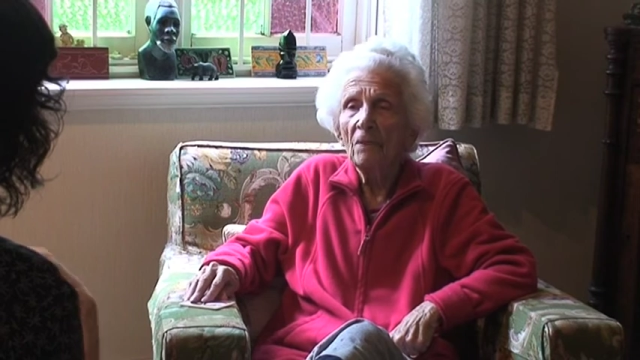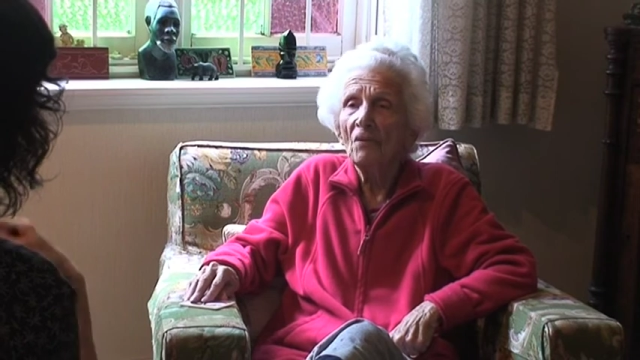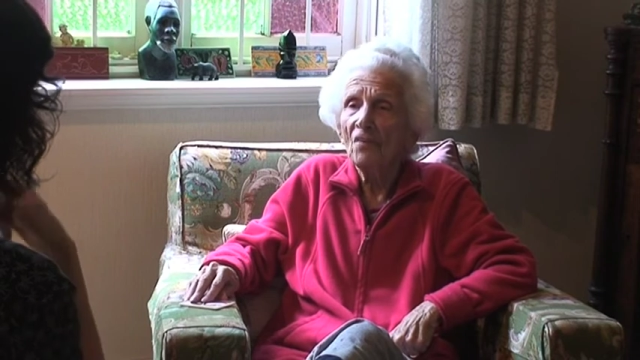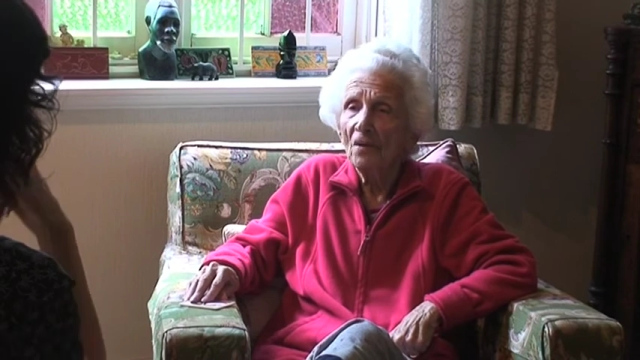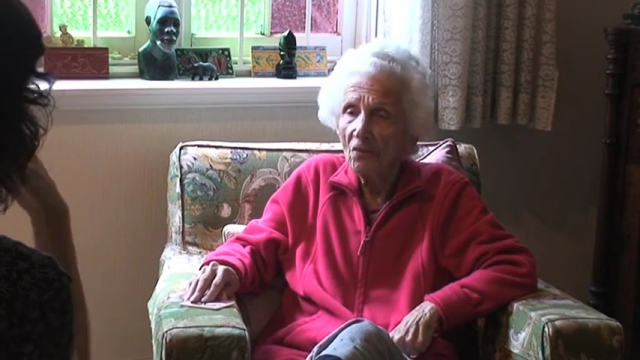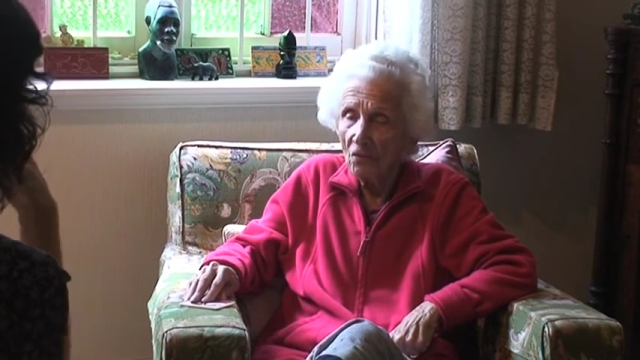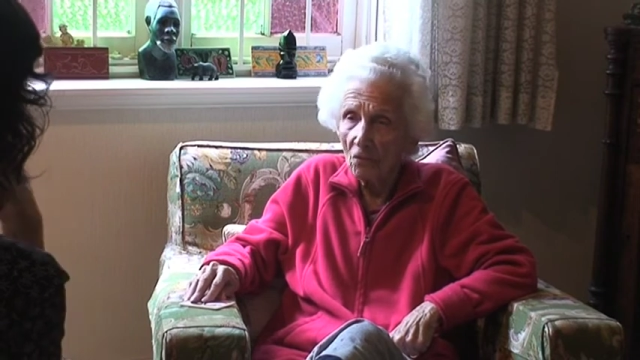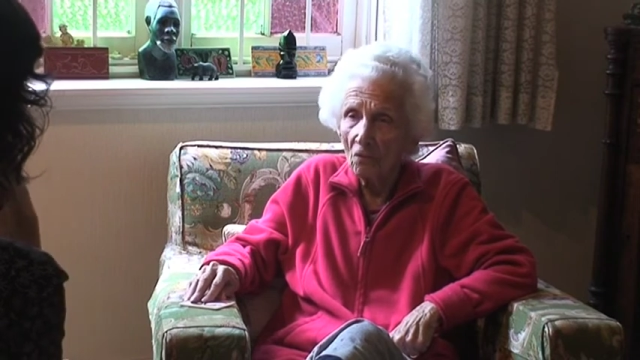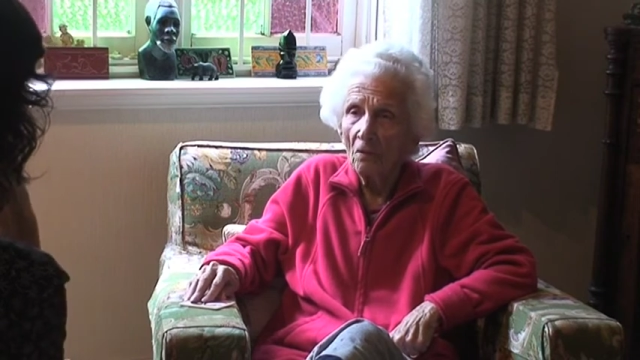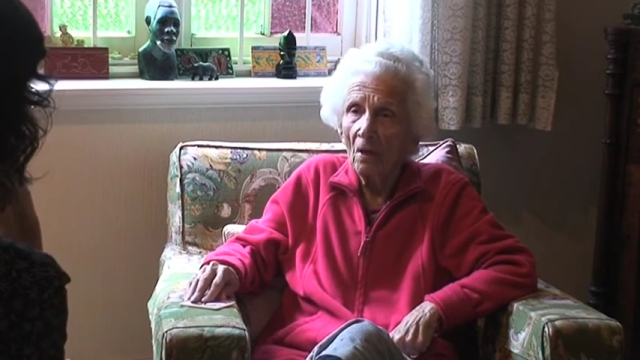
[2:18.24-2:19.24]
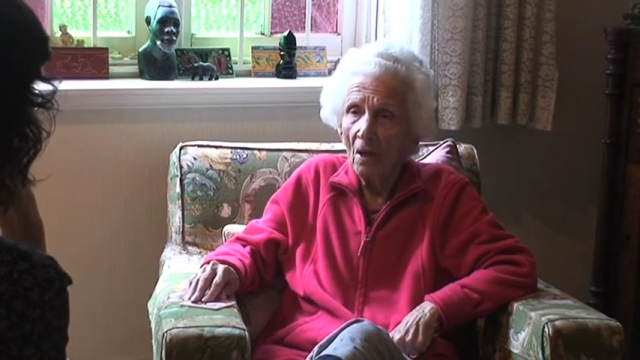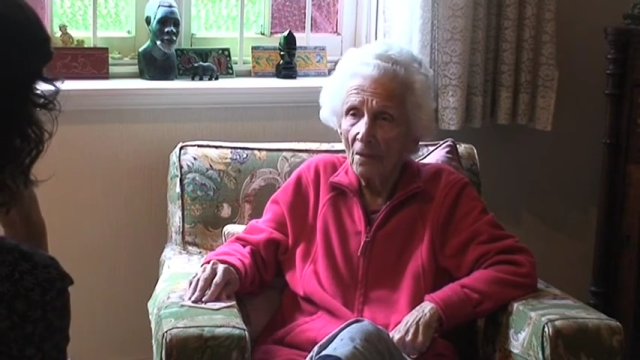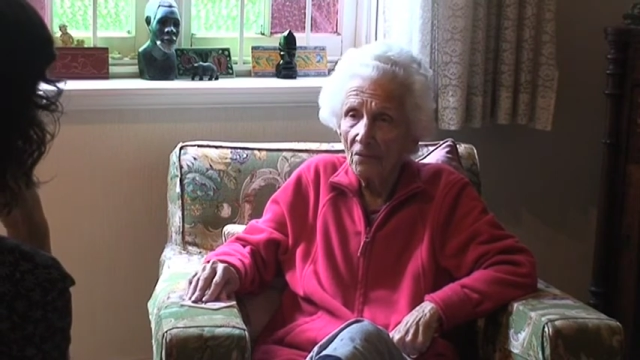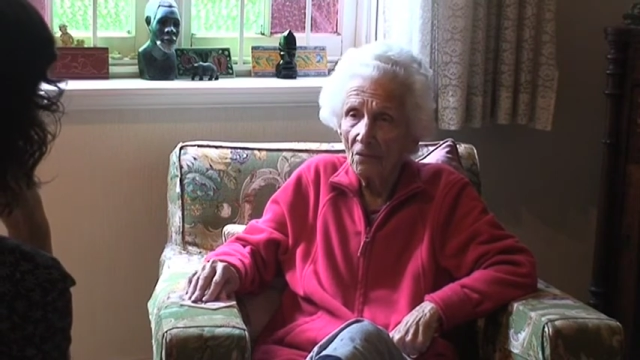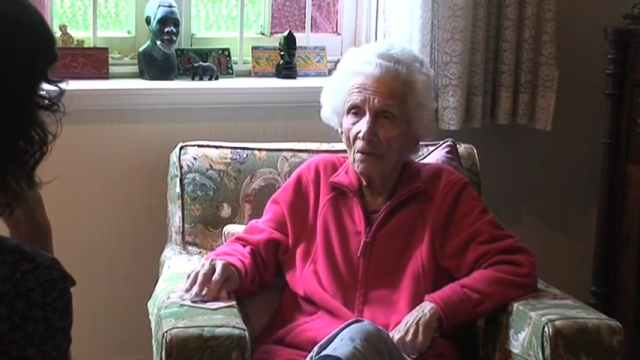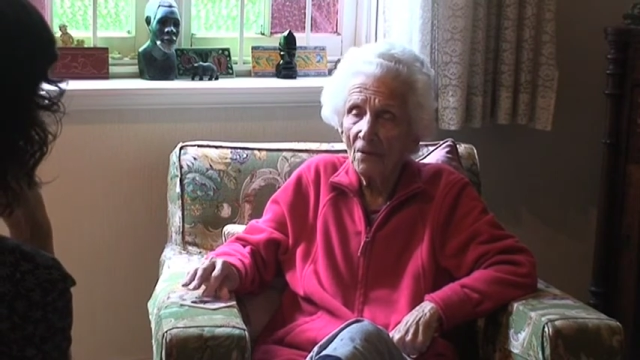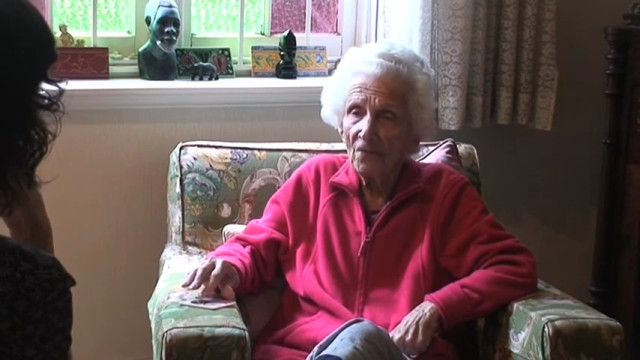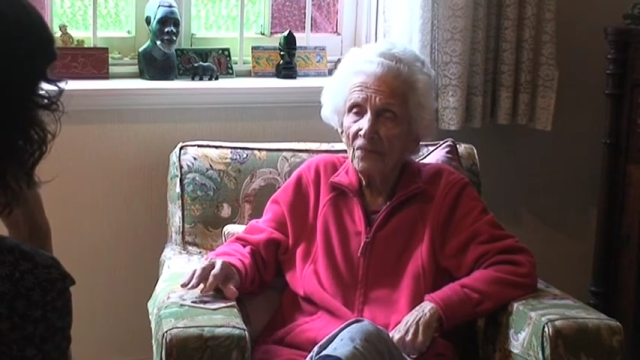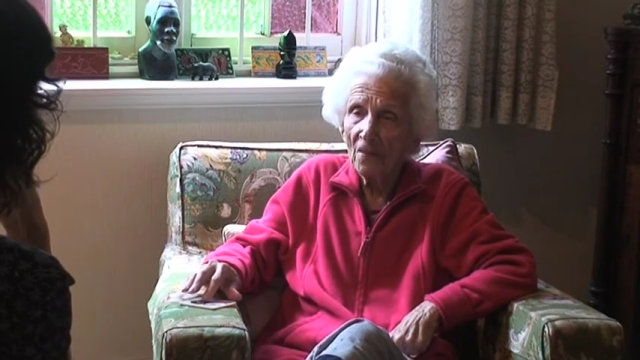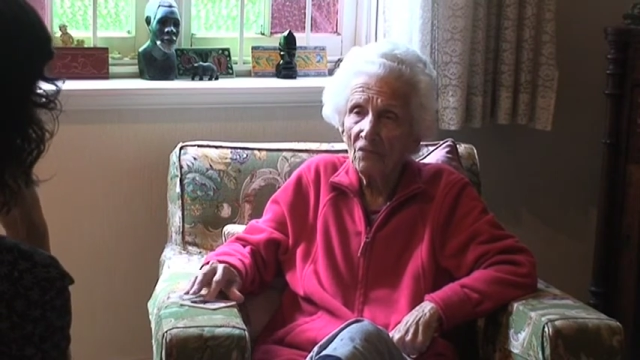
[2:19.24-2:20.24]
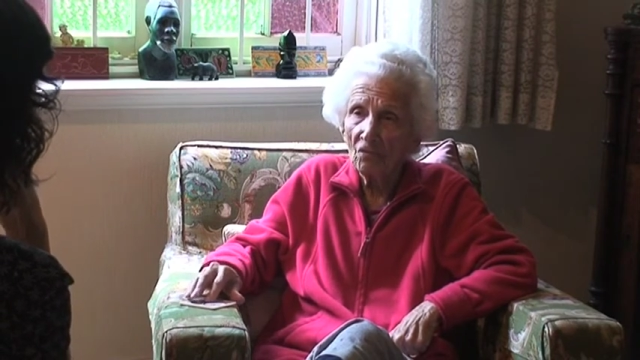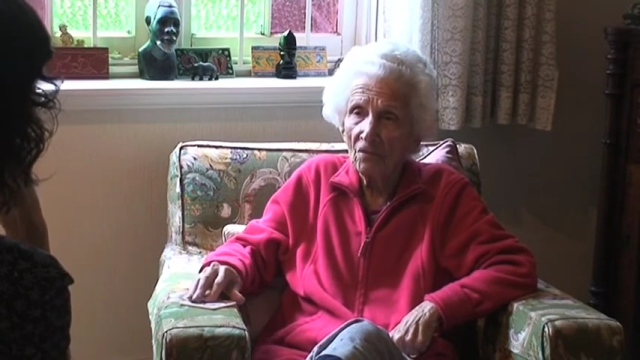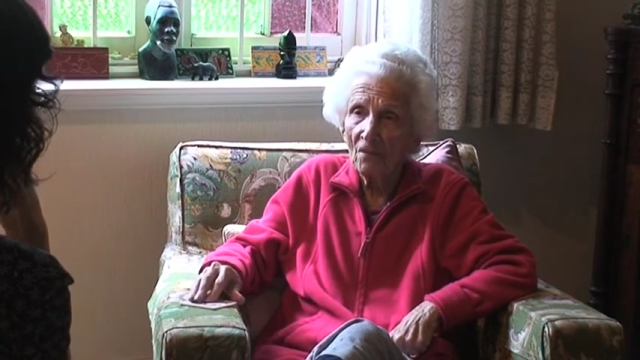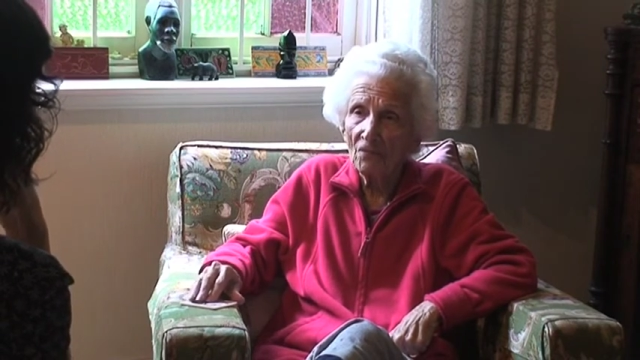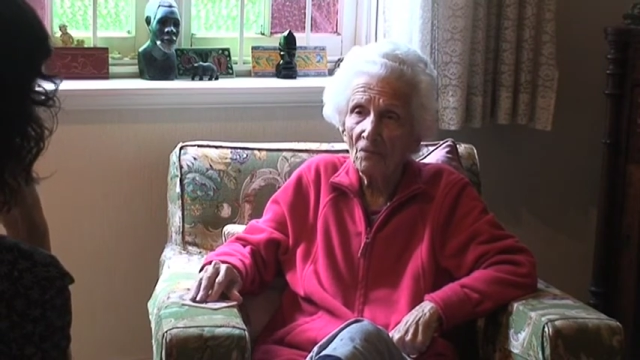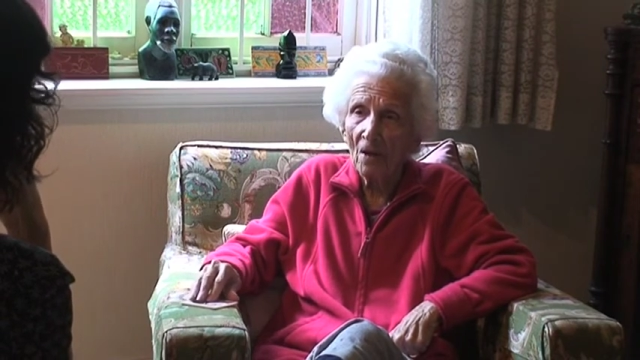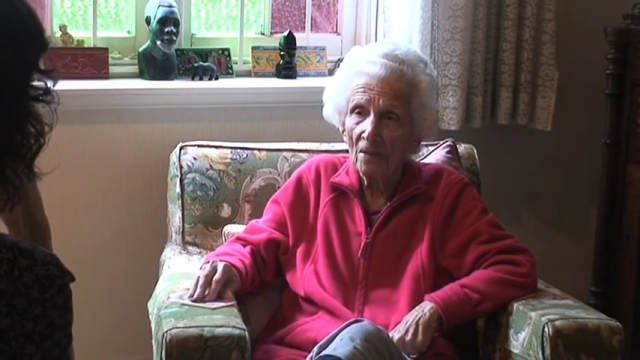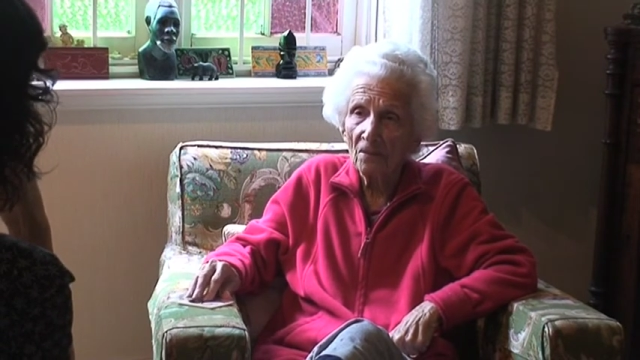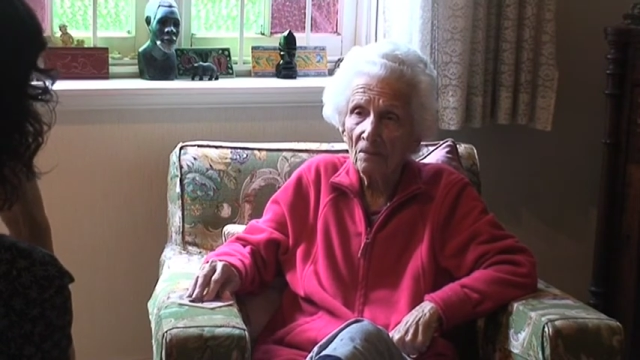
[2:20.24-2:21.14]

Yes, I do. I do. I think they should have the right.